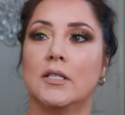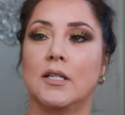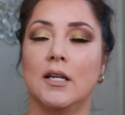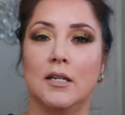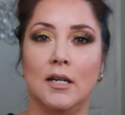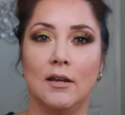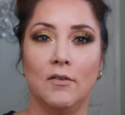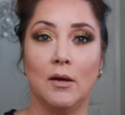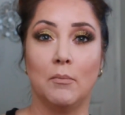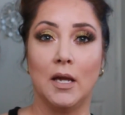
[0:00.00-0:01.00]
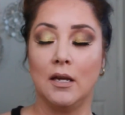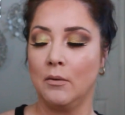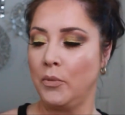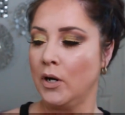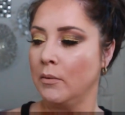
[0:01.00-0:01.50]
the Scandinavia
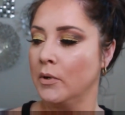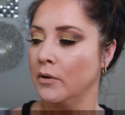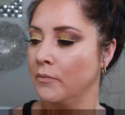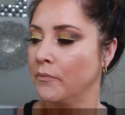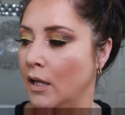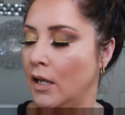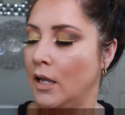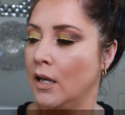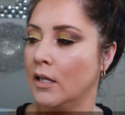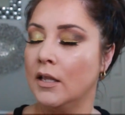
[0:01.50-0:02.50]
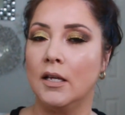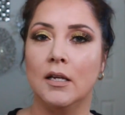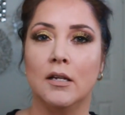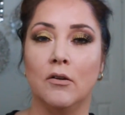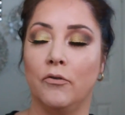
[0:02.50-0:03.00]
Makeup Primer. And
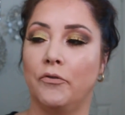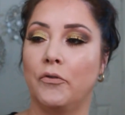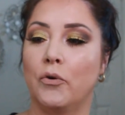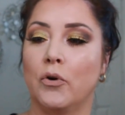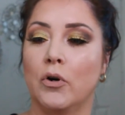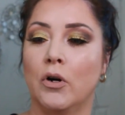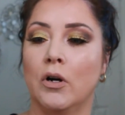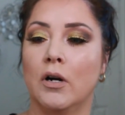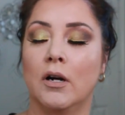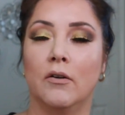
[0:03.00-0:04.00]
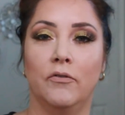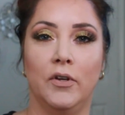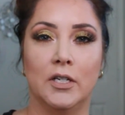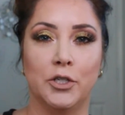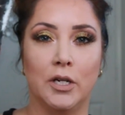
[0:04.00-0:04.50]
then for
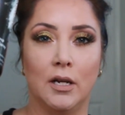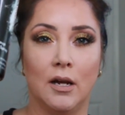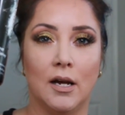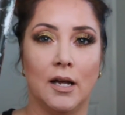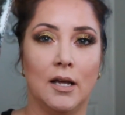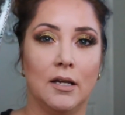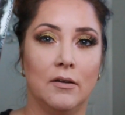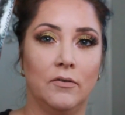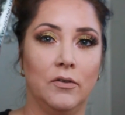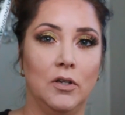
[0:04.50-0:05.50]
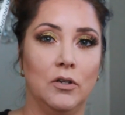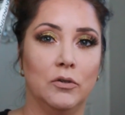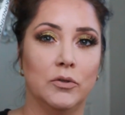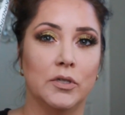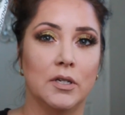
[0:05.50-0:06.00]
finishing, I have
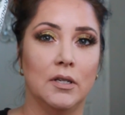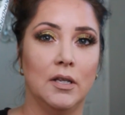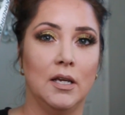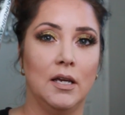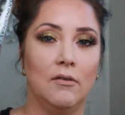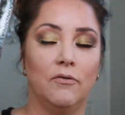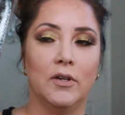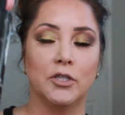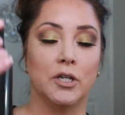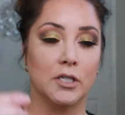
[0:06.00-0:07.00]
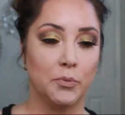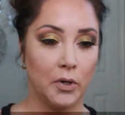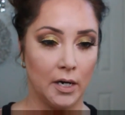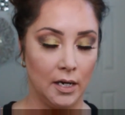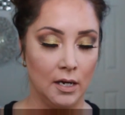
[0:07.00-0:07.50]
used the finishing
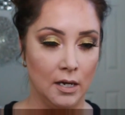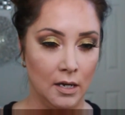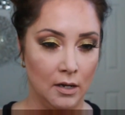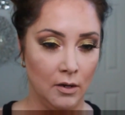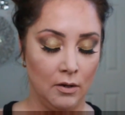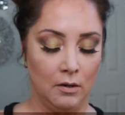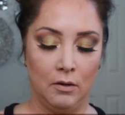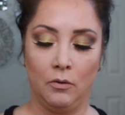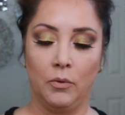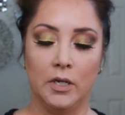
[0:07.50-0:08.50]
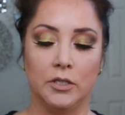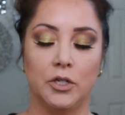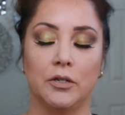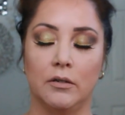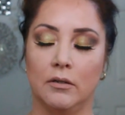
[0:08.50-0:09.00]
spray,
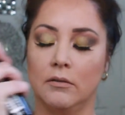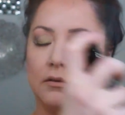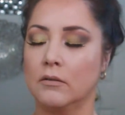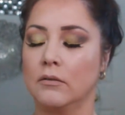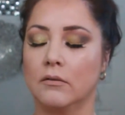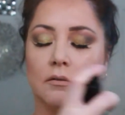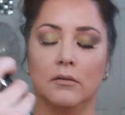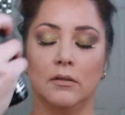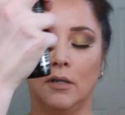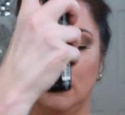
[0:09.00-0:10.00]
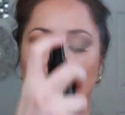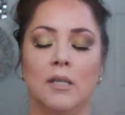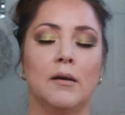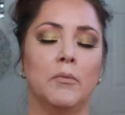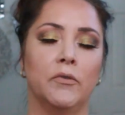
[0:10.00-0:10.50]
which I did
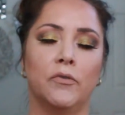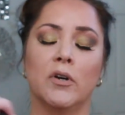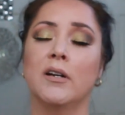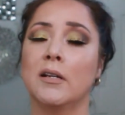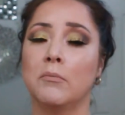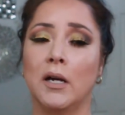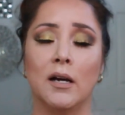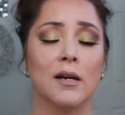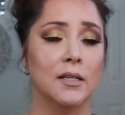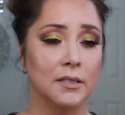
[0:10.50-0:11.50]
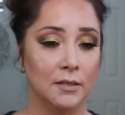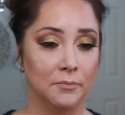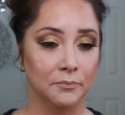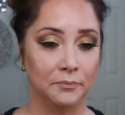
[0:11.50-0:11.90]
that before I did my eyes.